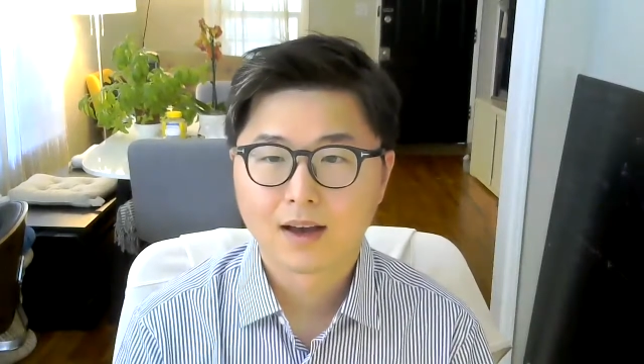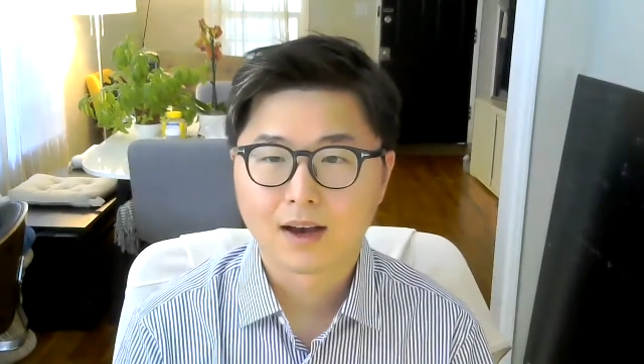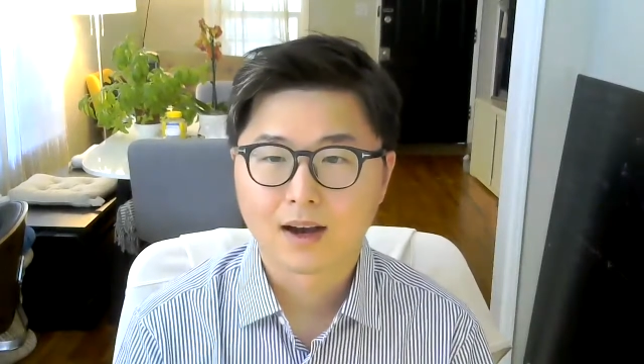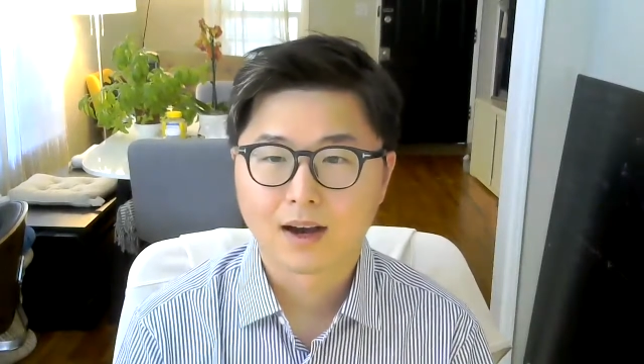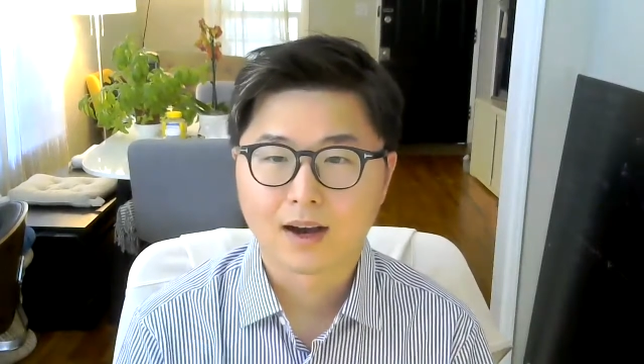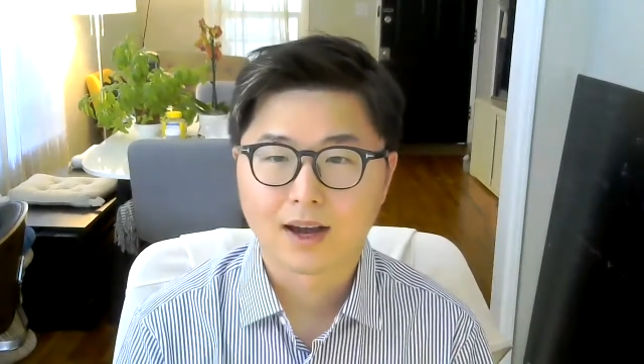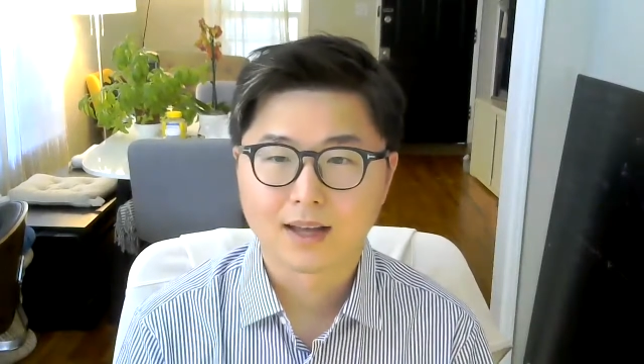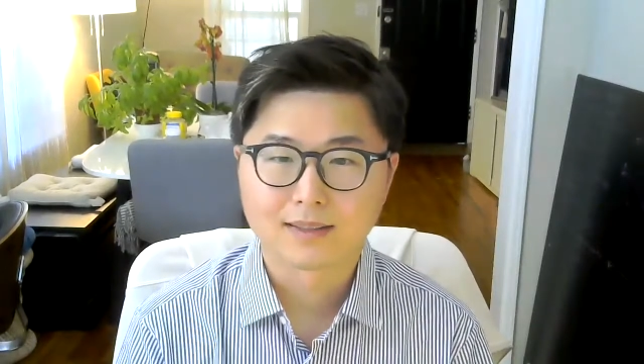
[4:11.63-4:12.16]

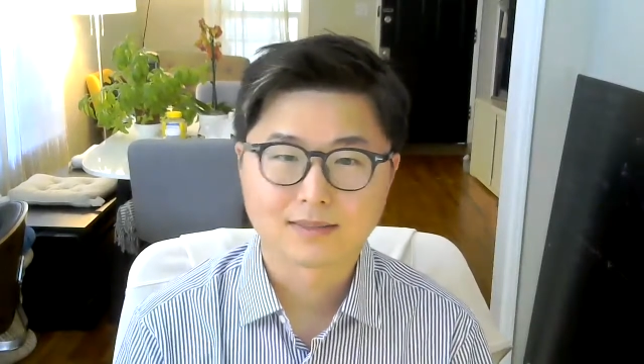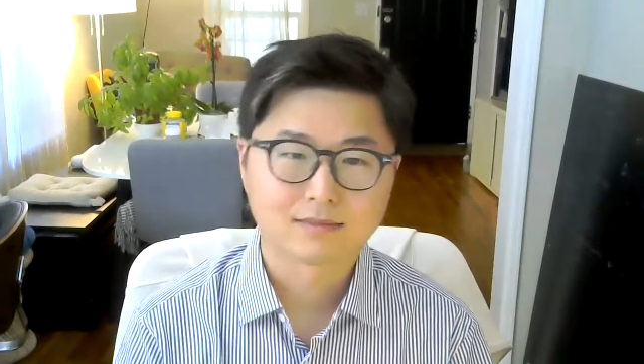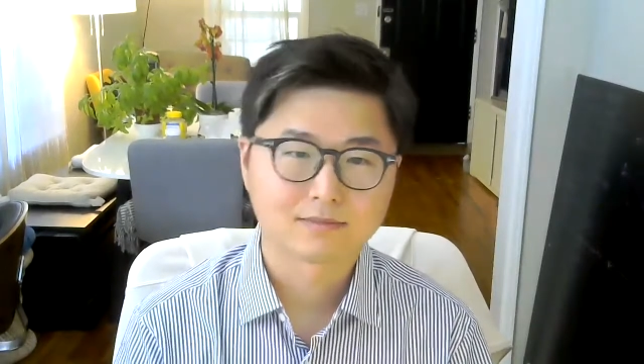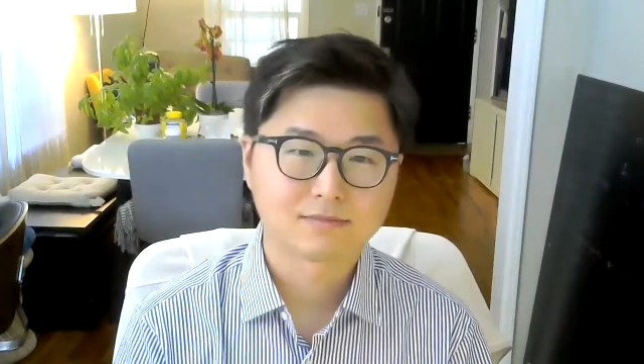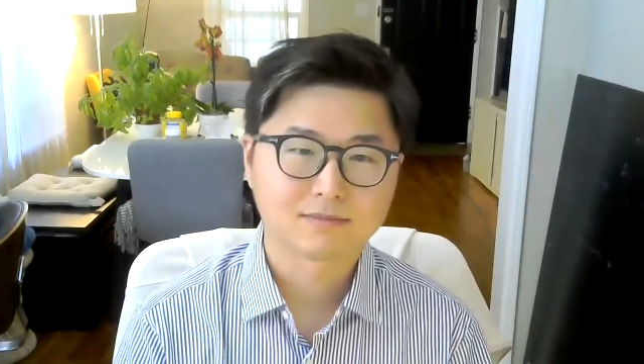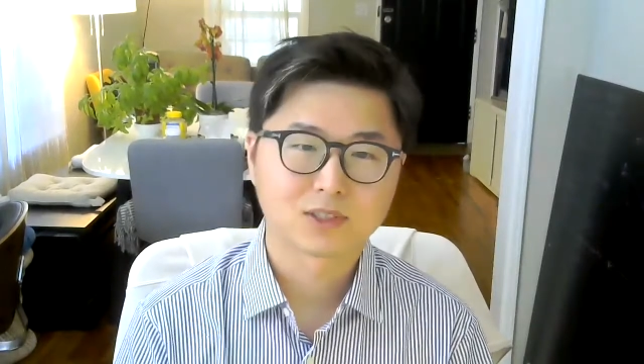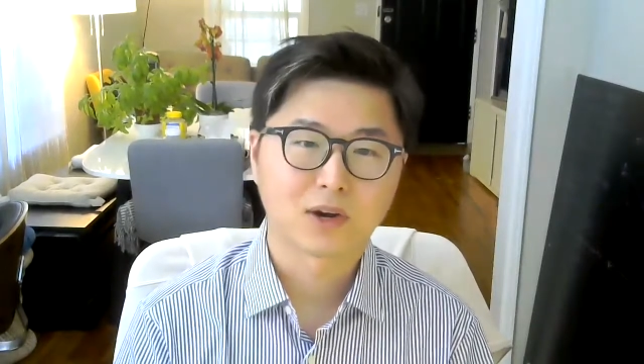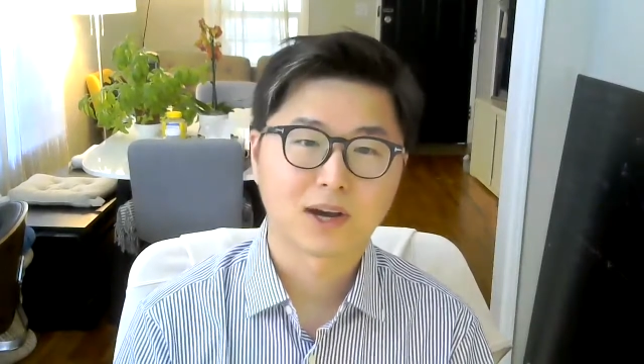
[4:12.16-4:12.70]

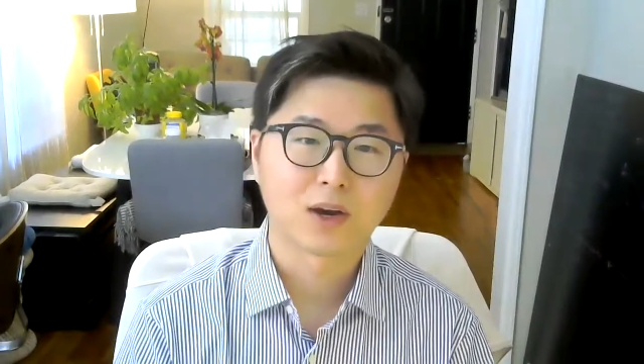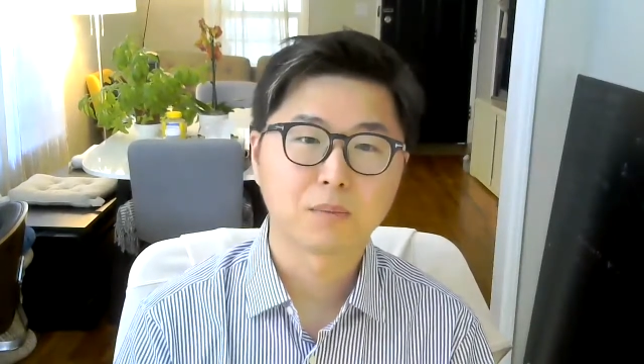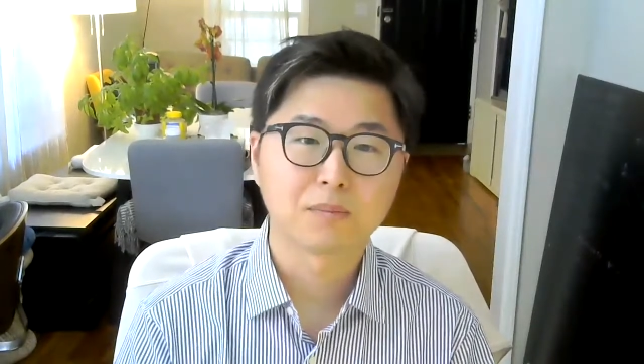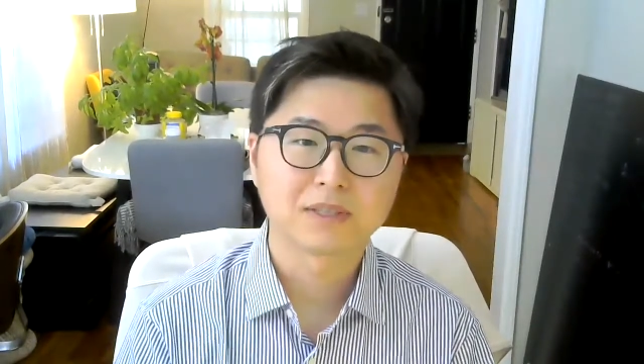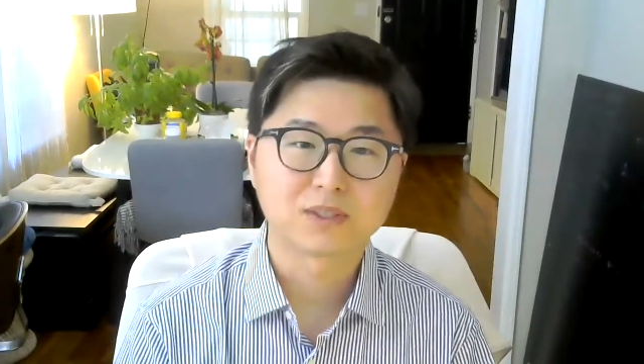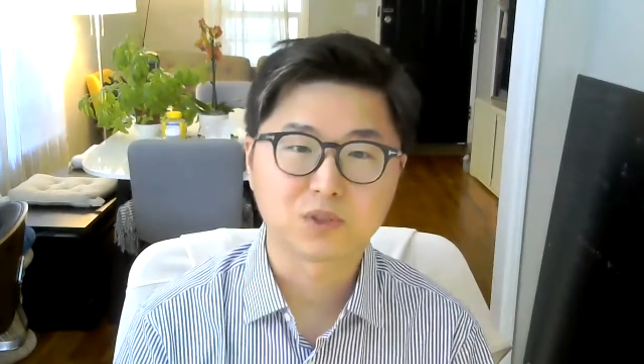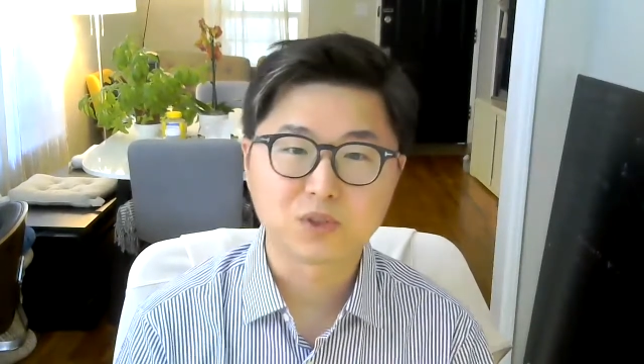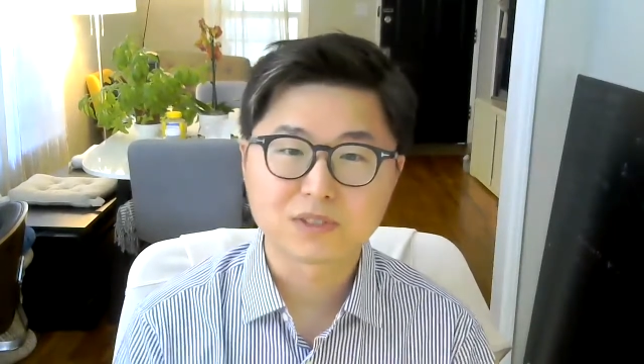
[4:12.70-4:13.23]
And so I hope
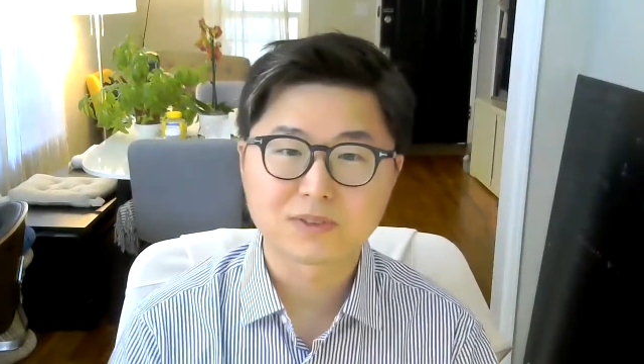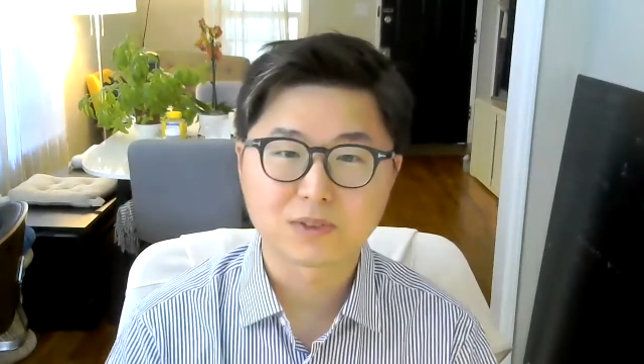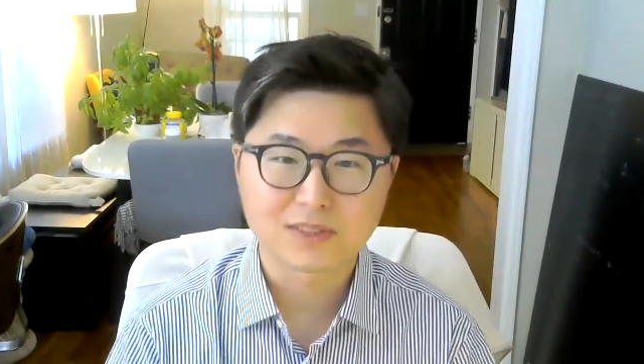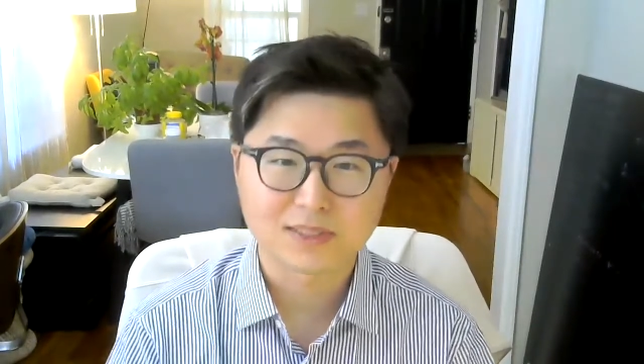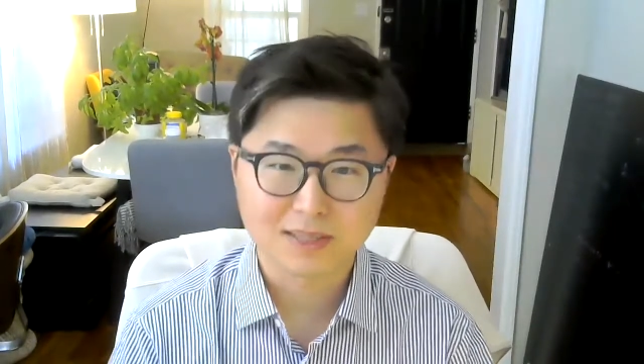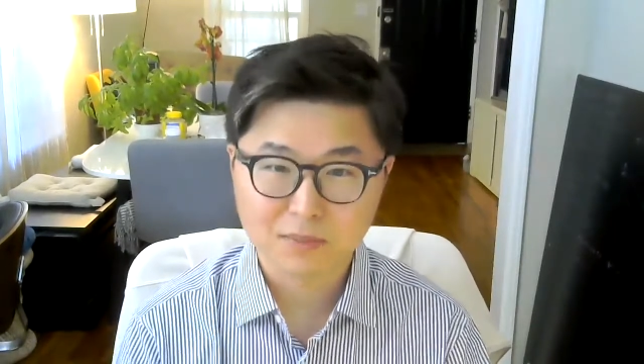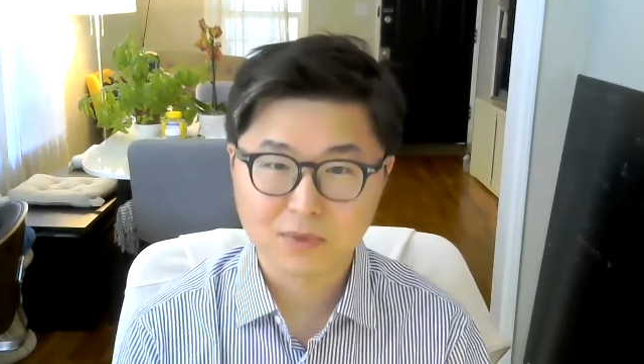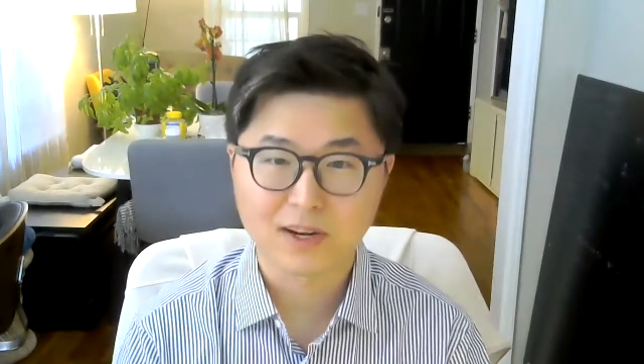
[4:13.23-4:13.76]
it's useful
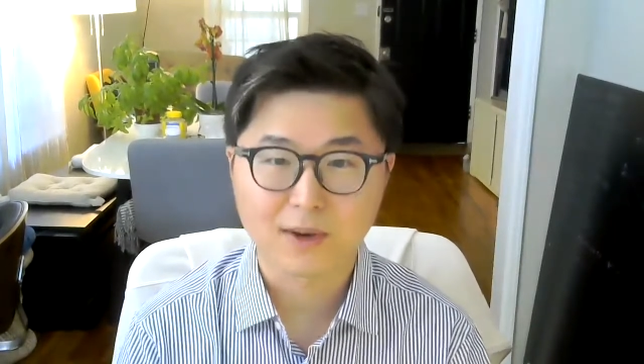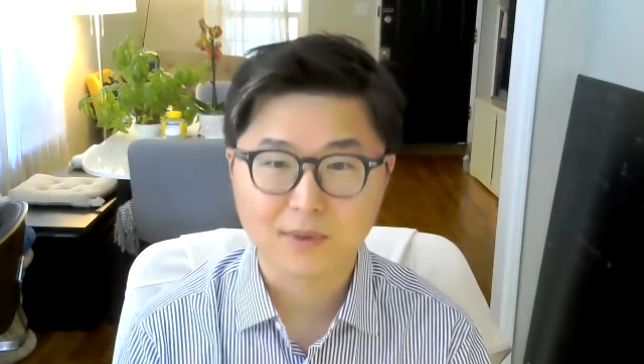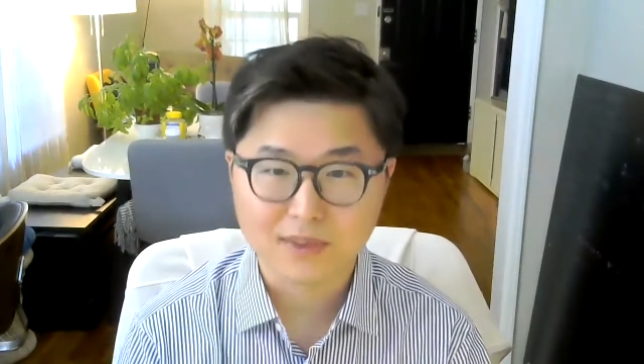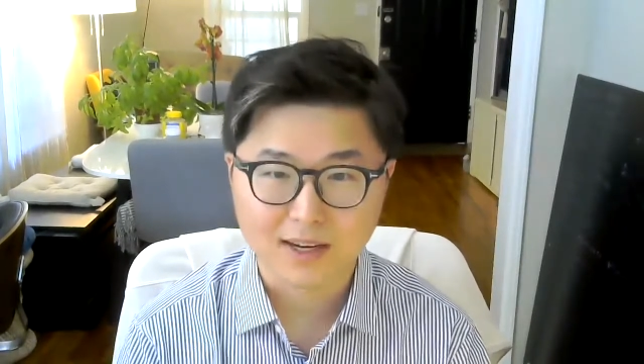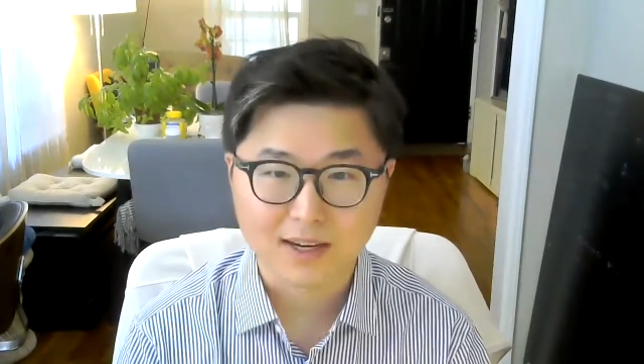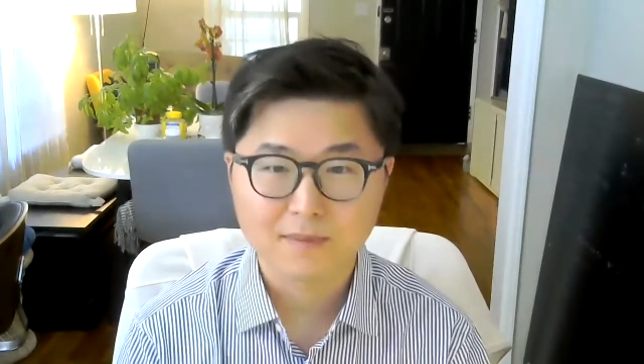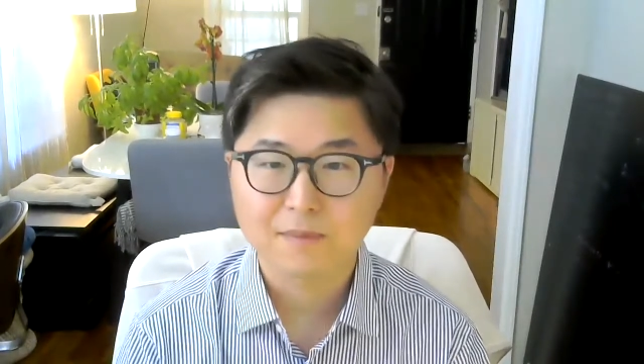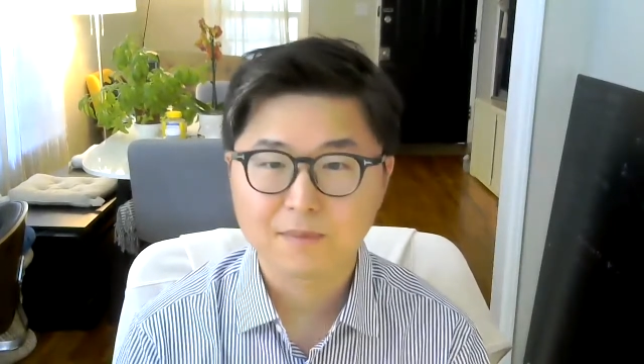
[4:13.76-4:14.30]
to someone out
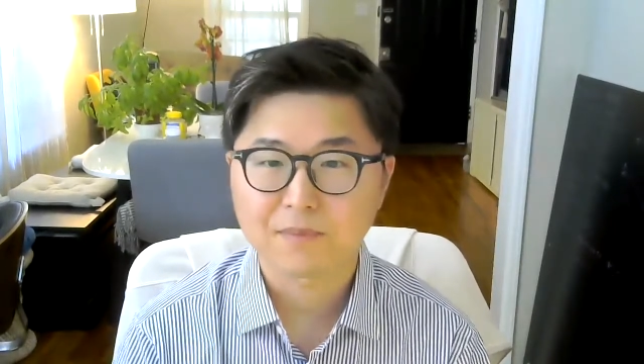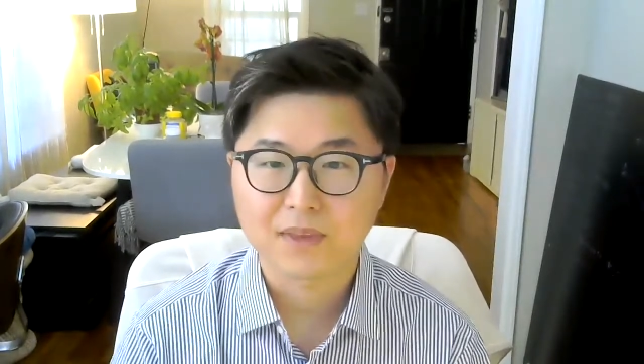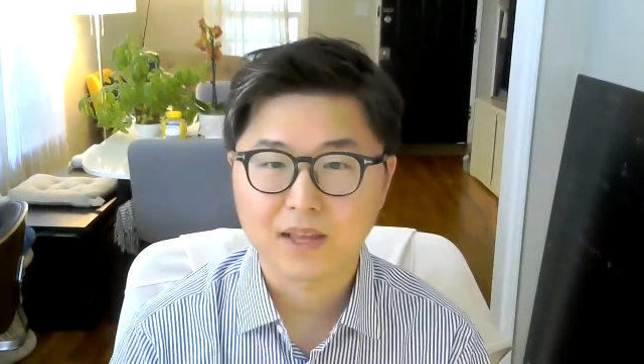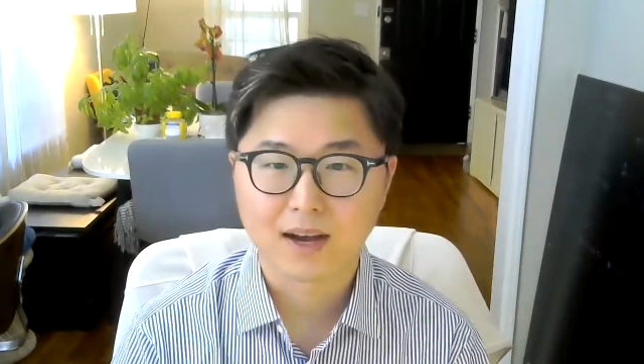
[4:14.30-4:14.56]
there.